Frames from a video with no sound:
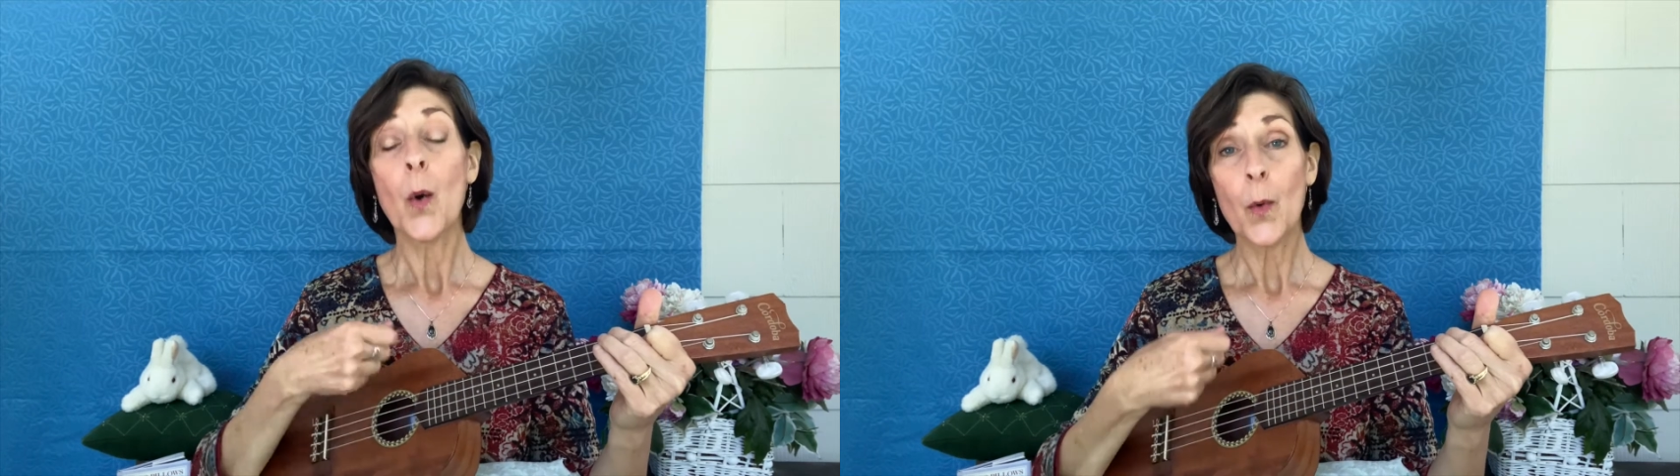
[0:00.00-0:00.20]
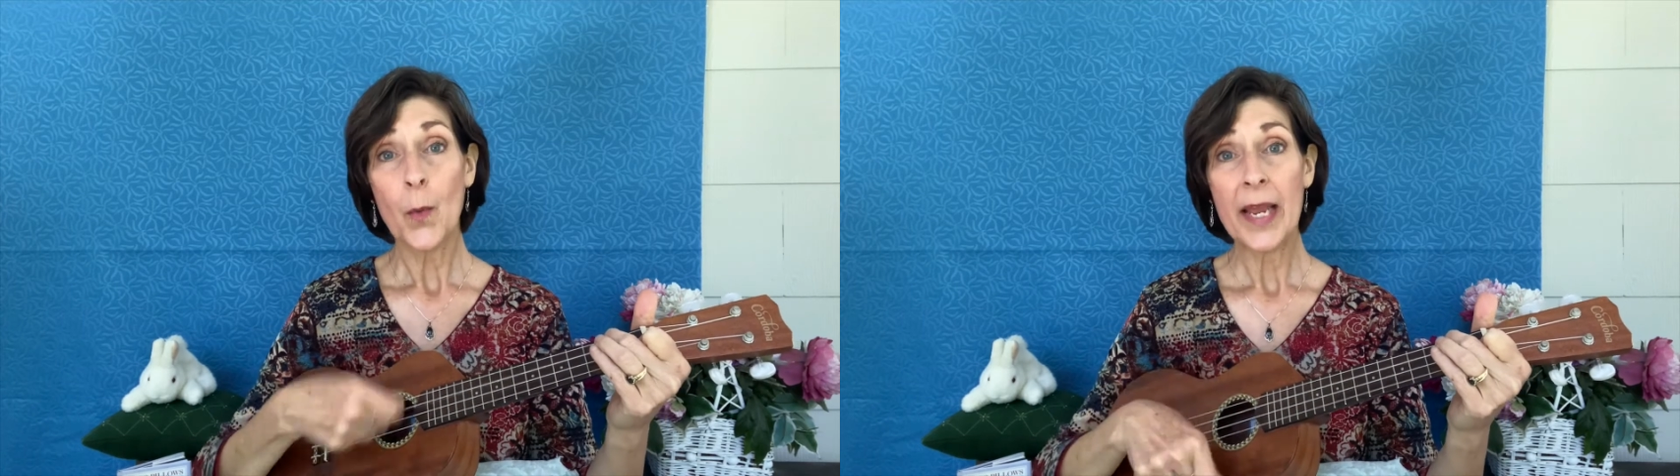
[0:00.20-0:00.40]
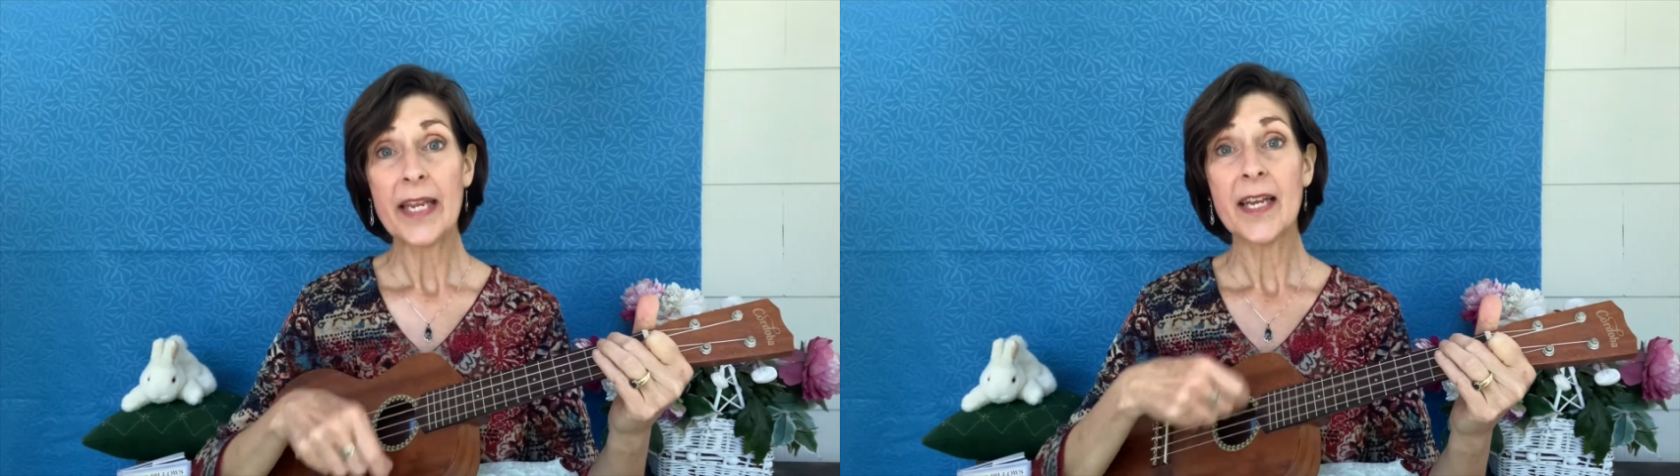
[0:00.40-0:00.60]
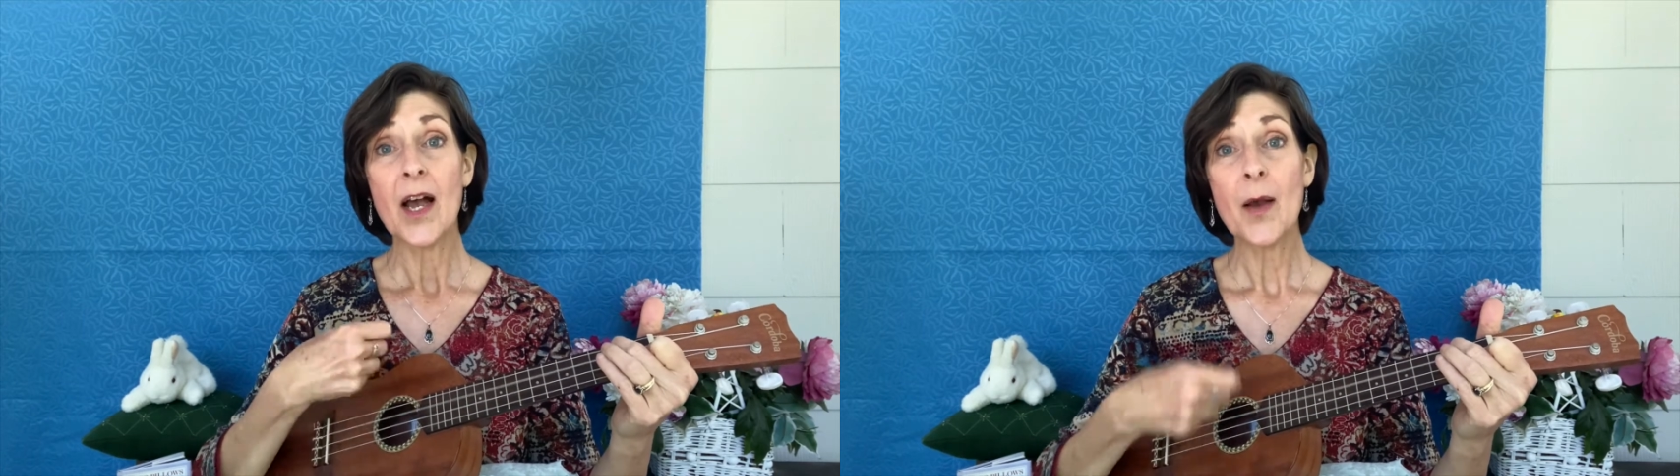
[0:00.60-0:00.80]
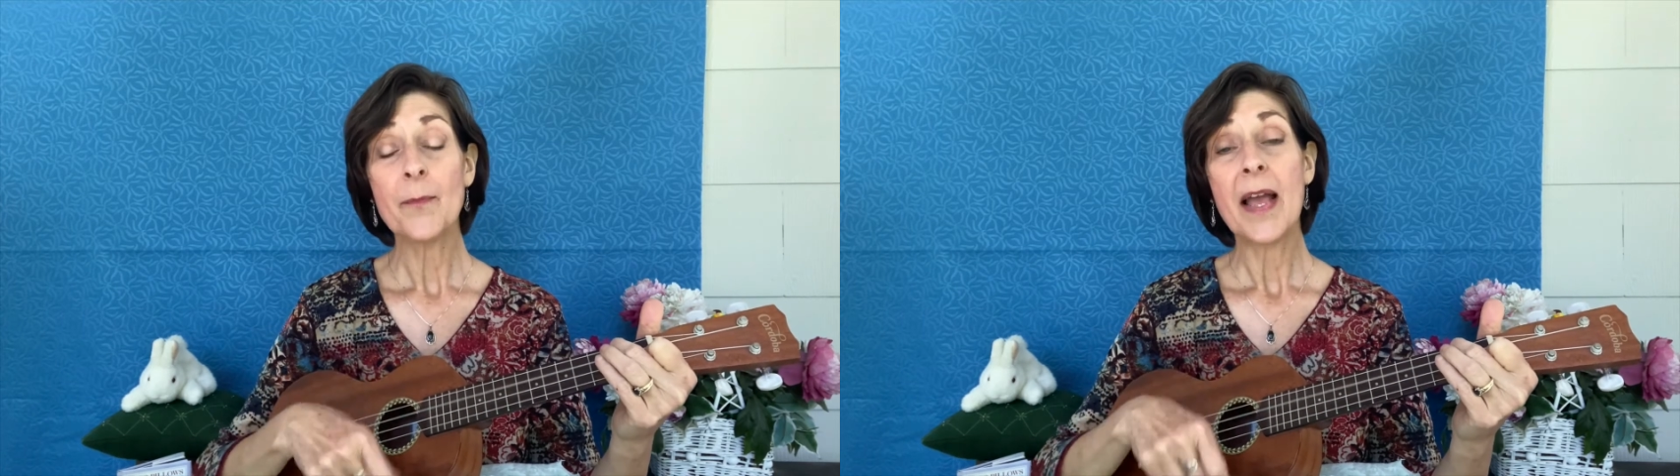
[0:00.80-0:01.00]
Wake
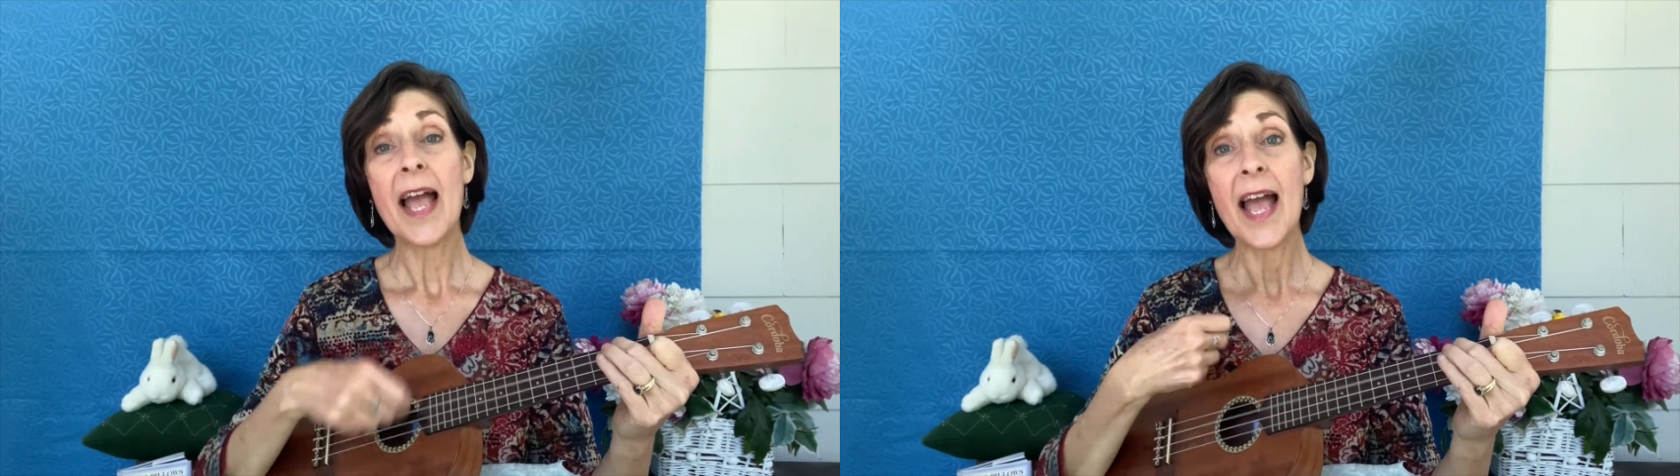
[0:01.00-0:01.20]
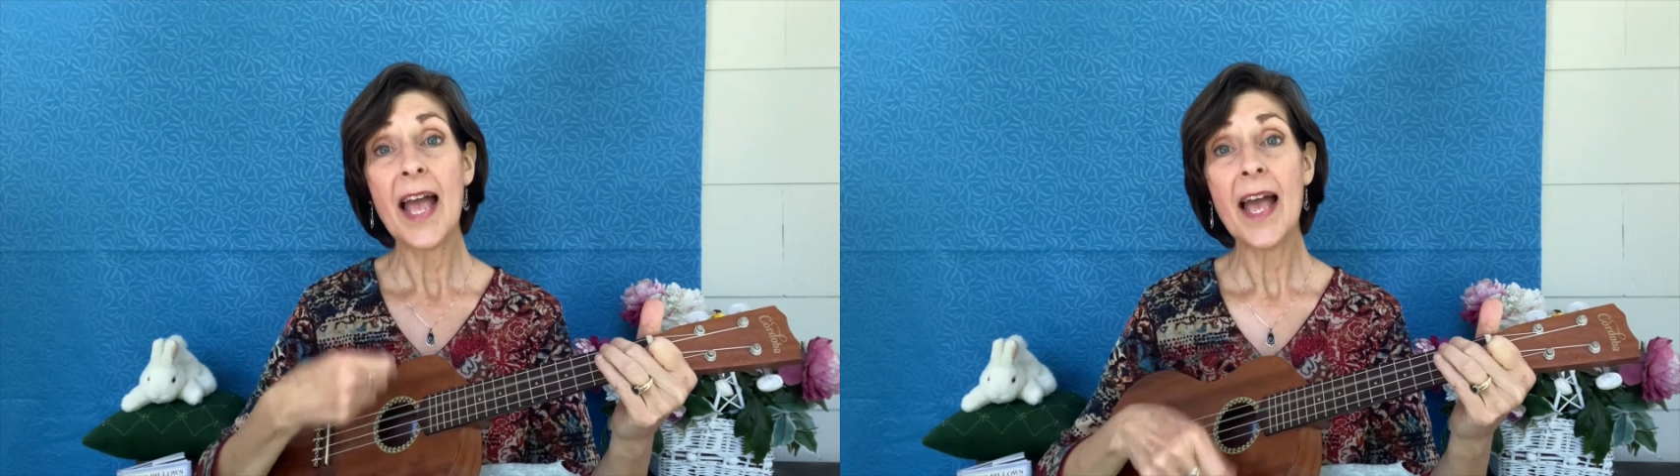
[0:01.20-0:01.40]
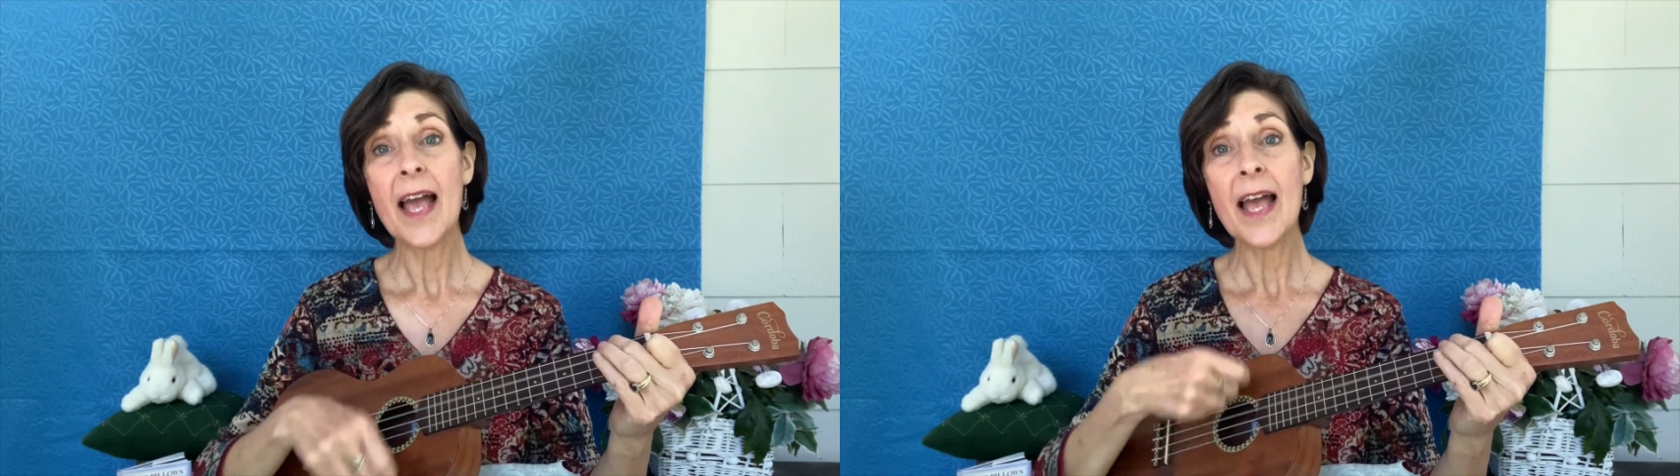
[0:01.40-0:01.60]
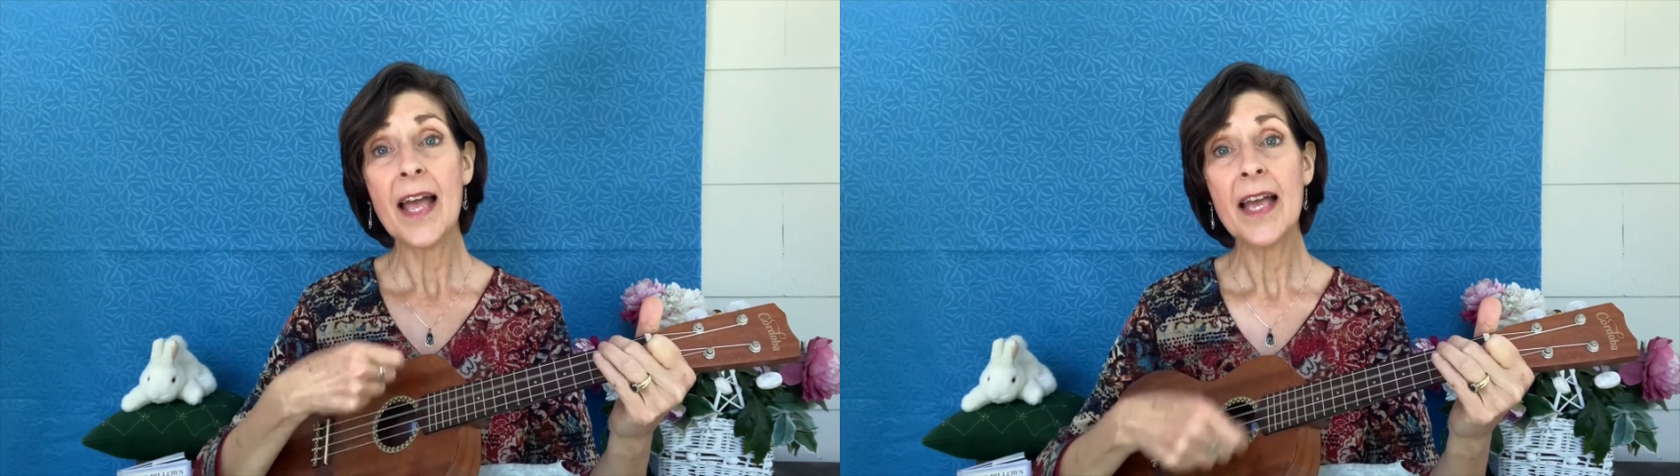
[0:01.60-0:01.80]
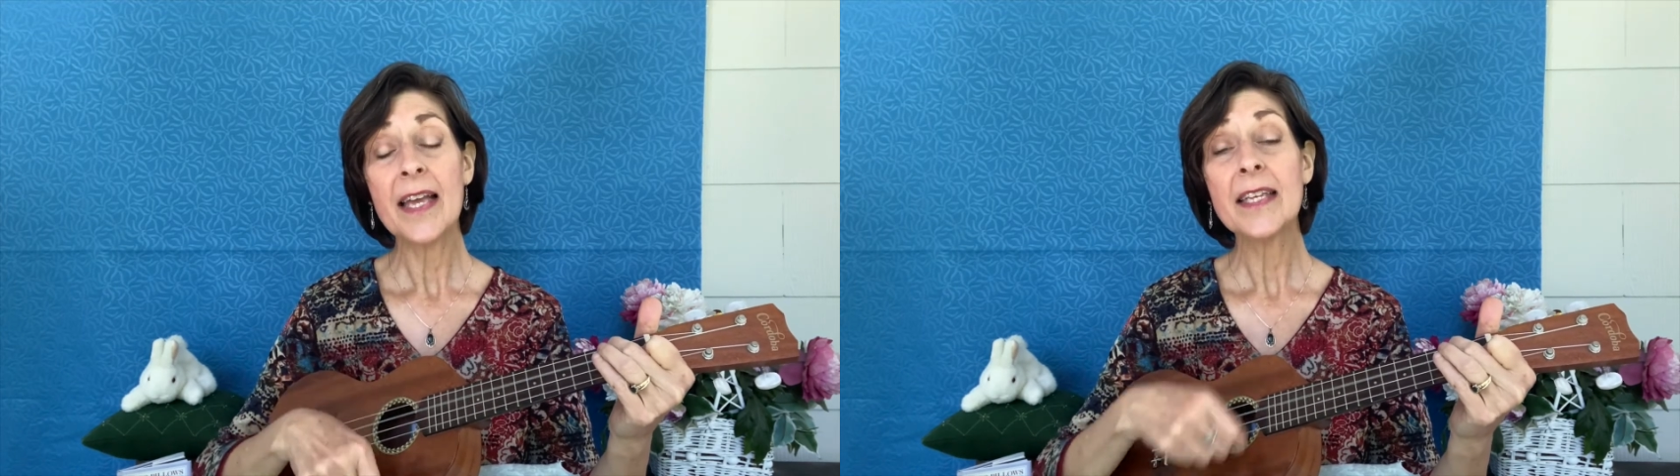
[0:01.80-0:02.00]
up
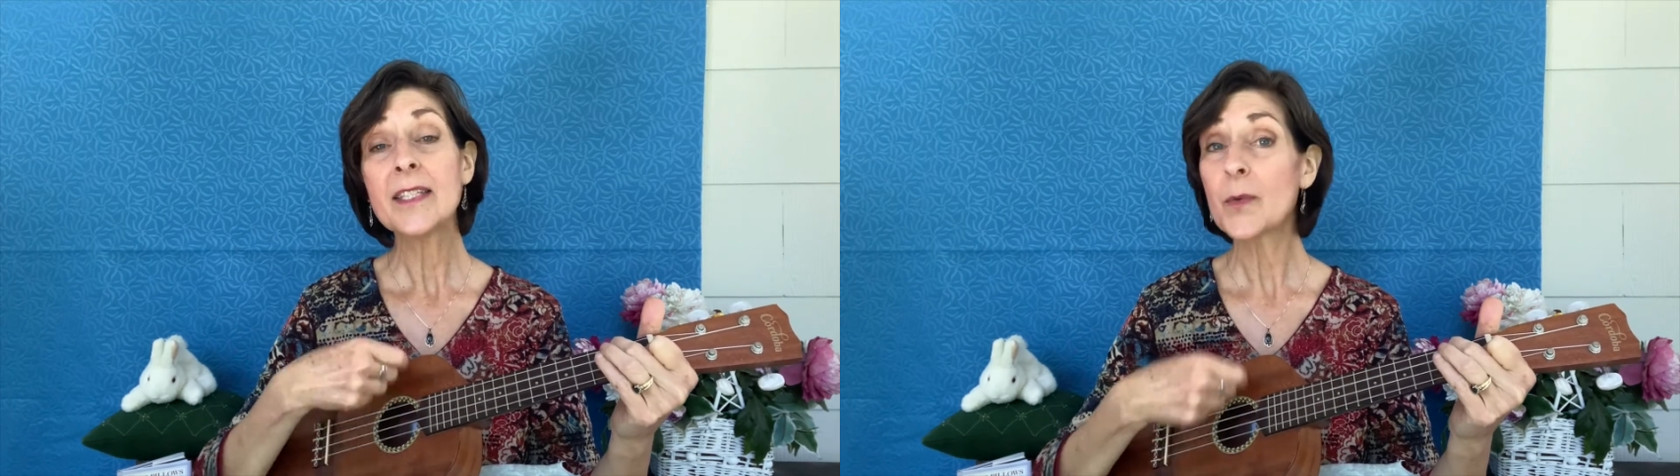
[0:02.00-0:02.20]
hands,